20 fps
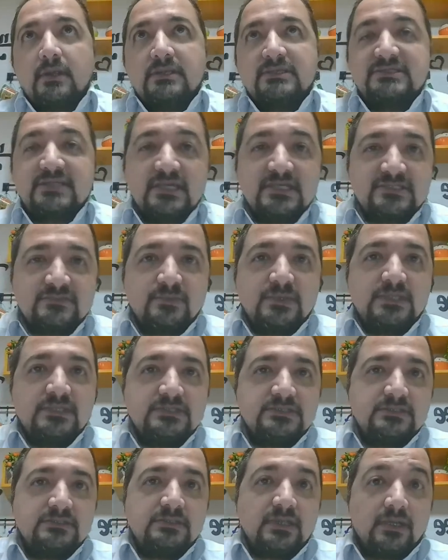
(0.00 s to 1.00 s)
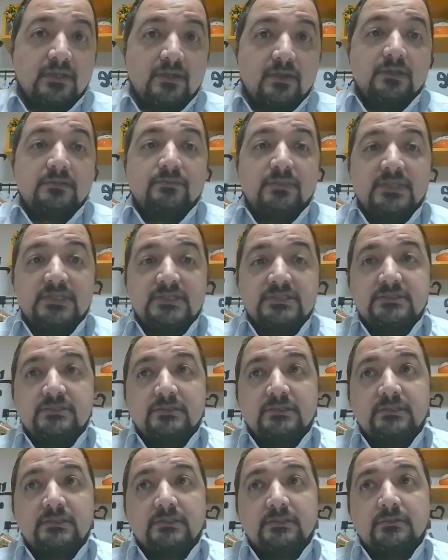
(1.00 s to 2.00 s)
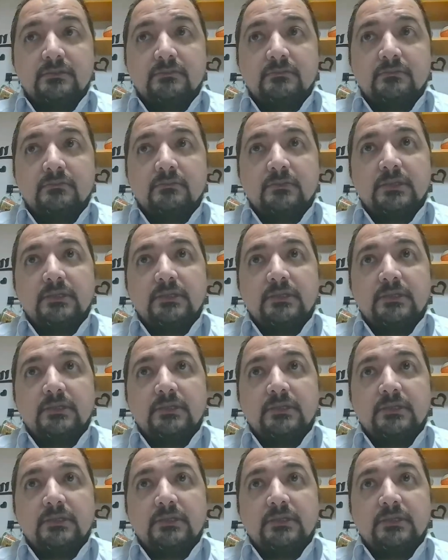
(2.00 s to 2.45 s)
sales manager, account manager in